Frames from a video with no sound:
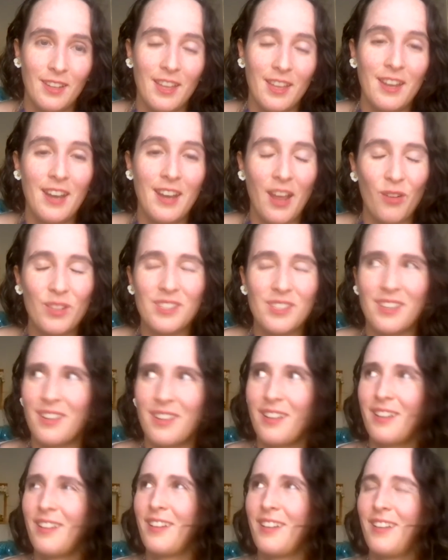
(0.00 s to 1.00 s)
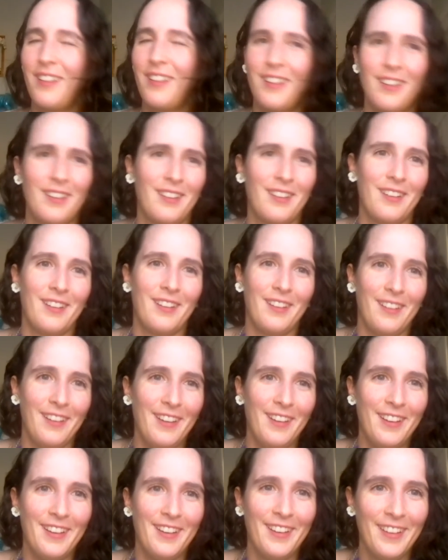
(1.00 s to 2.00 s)
And now it's like,
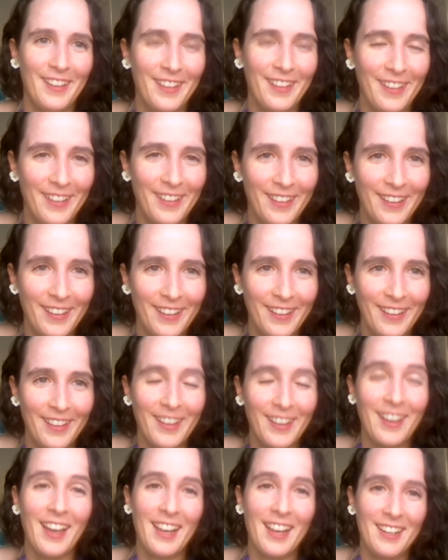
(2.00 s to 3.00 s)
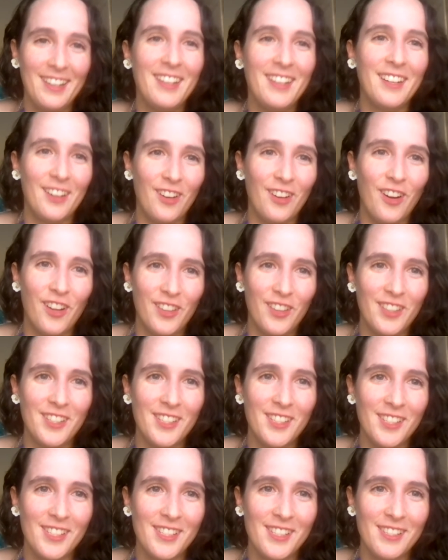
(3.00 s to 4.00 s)
I needed all
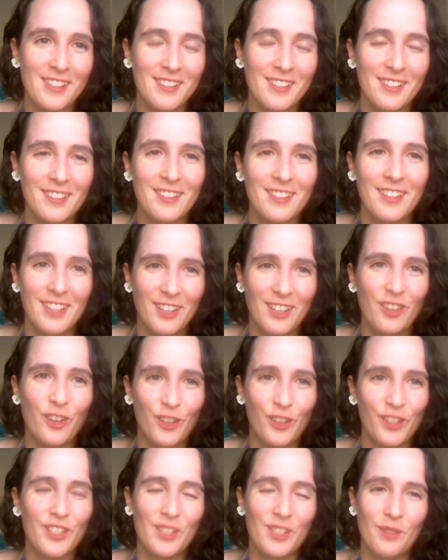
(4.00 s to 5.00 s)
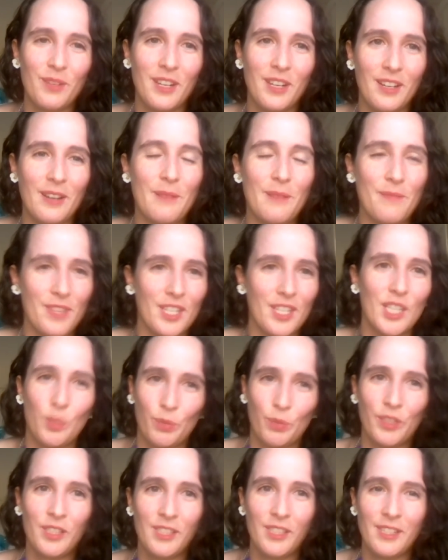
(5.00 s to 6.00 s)
this in order to become this
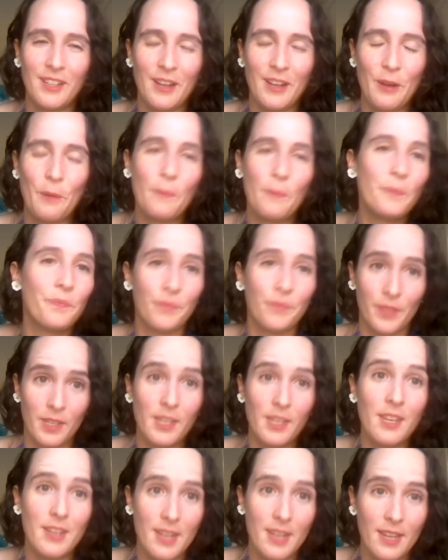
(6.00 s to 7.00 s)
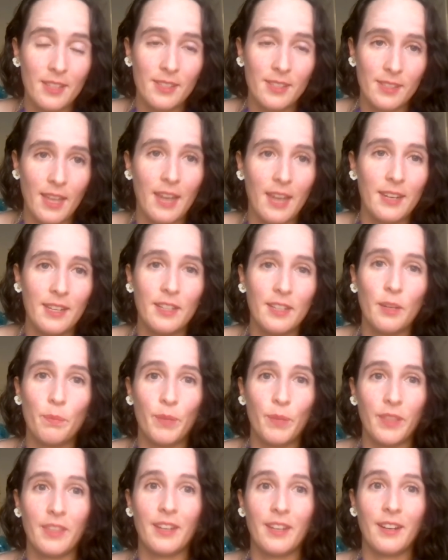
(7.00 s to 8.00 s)
person now. And yes, I need it,
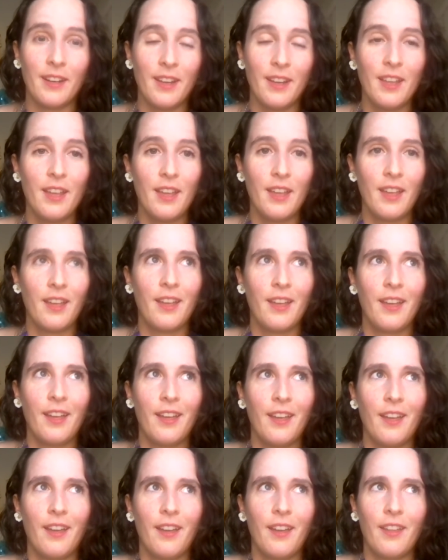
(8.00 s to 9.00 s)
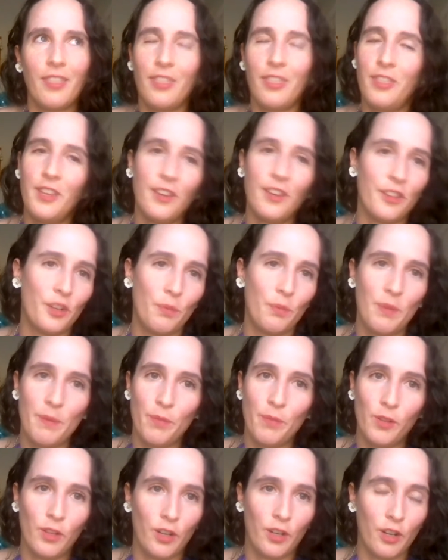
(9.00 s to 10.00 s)
but then the other
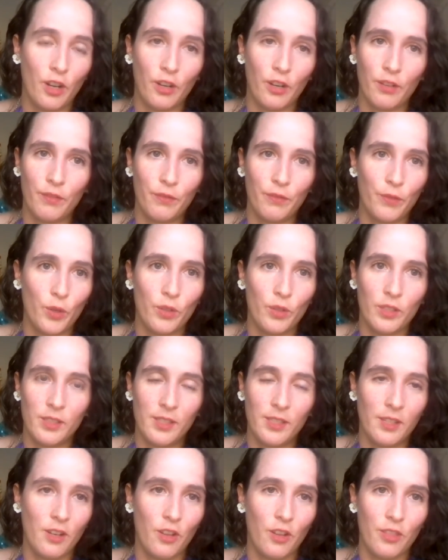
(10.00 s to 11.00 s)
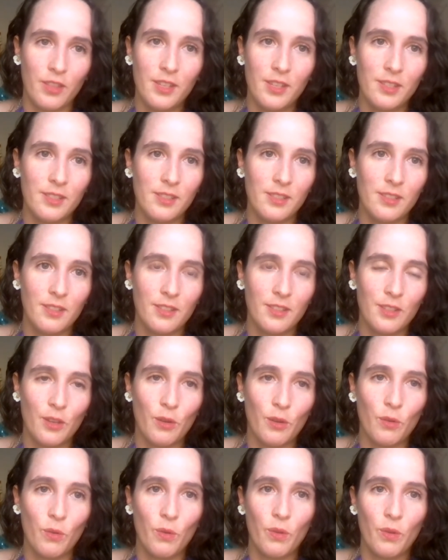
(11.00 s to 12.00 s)
people are not focusing on this.
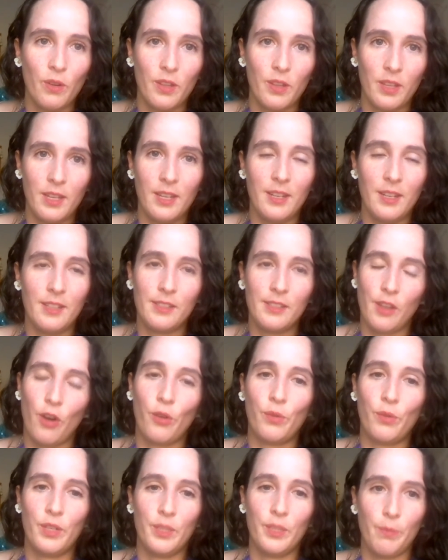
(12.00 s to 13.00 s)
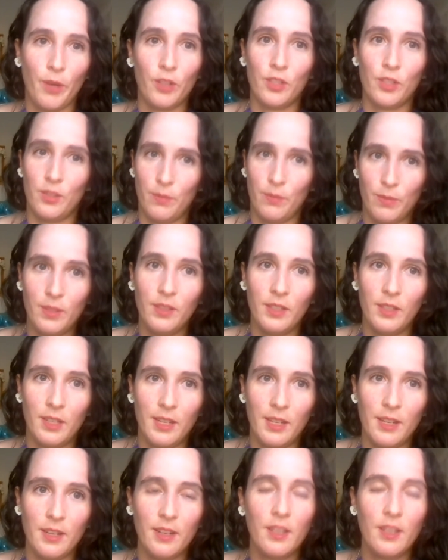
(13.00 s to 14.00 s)
So it is our
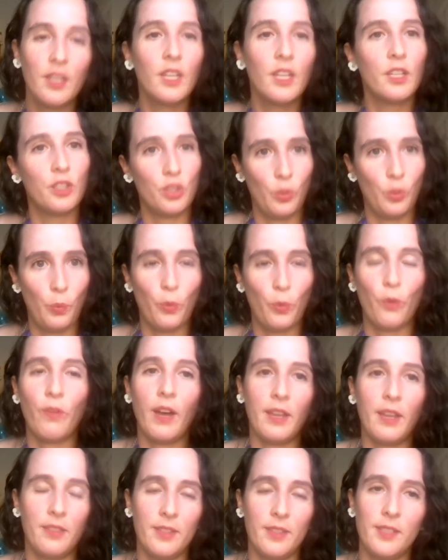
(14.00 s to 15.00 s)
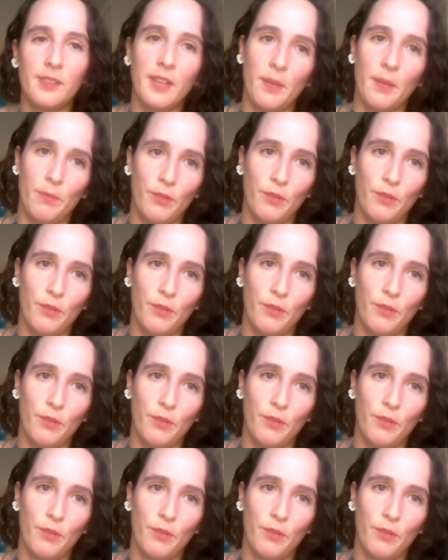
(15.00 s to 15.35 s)
responsibility to provide this type